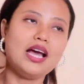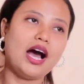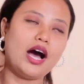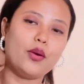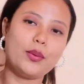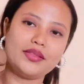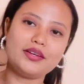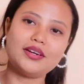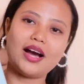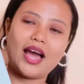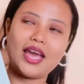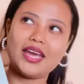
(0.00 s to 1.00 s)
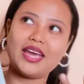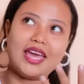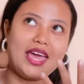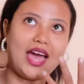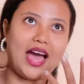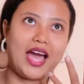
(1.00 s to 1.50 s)
Whether
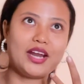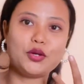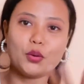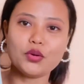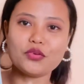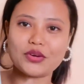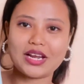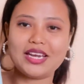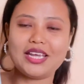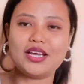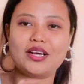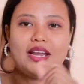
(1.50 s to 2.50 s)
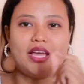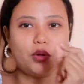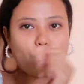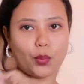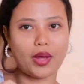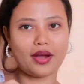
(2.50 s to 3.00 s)
I don't really like
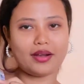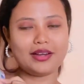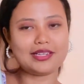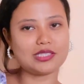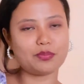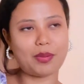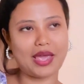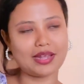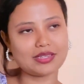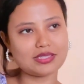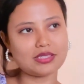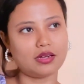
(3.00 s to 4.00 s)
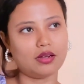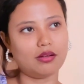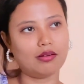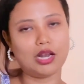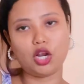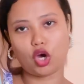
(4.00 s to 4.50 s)
wear this pants
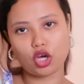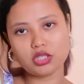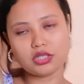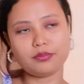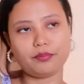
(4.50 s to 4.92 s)
a lot,